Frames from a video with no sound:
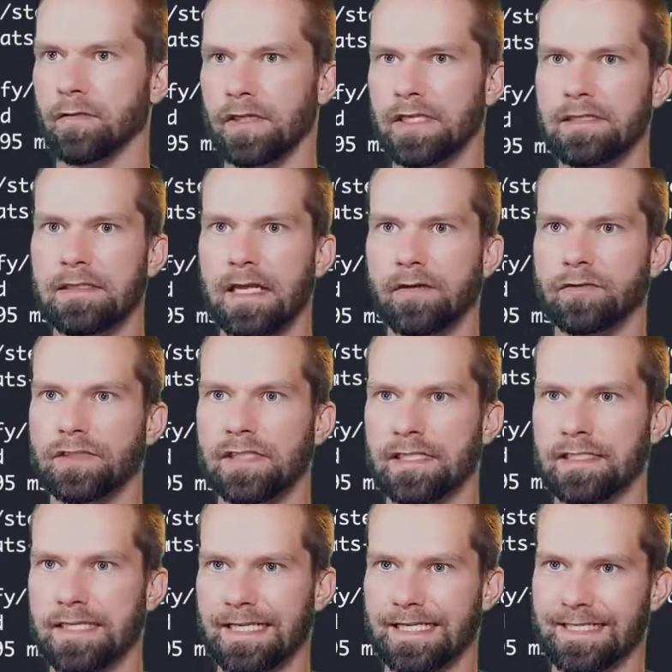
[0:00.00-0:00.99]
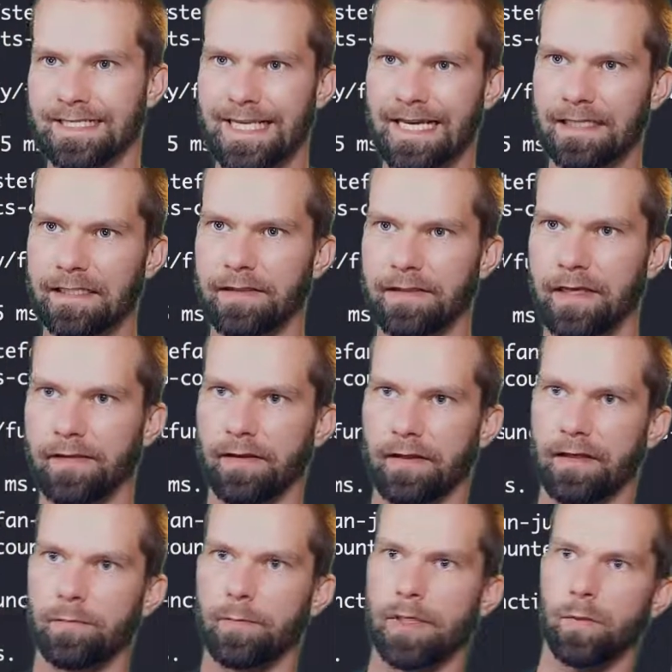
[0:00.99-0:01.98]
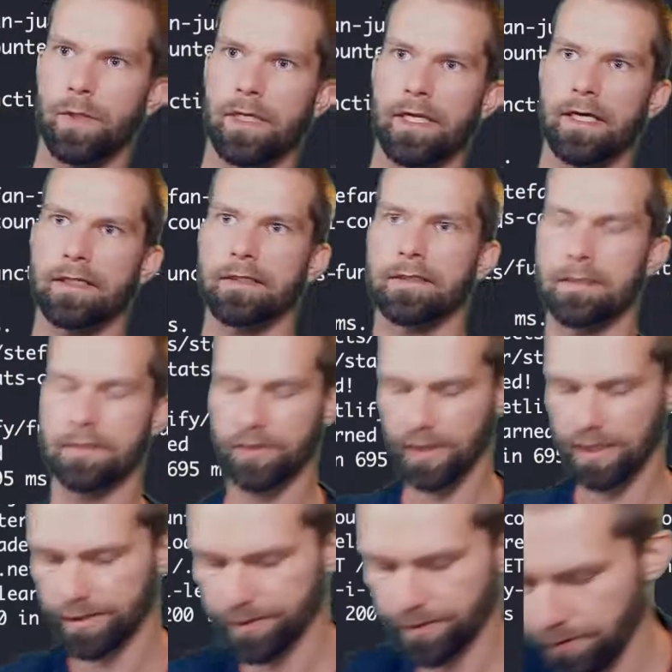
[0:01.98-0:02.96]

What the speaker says: this now does exactly nothing, but when I change the